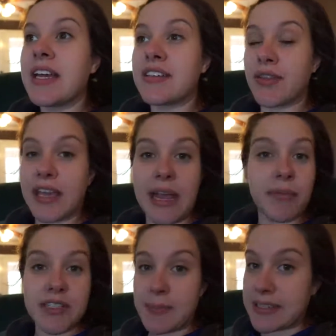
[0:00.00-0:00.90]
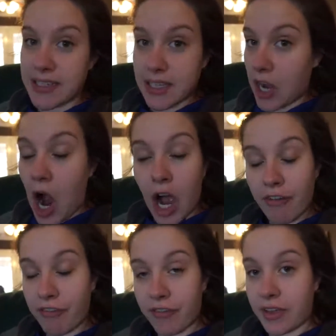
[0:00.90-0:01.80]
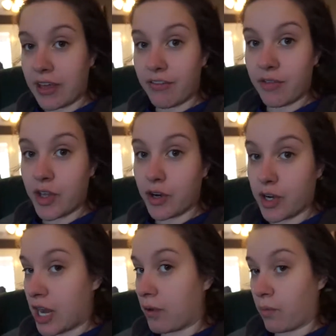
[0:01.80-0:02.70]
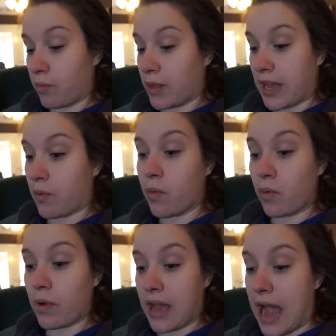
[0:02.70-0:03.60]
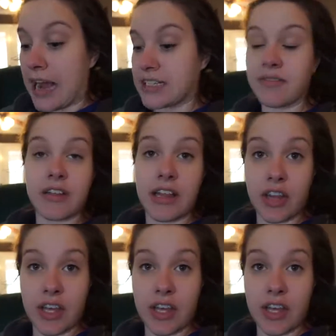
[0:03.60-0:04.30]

so the camera is basically off if you're not like actively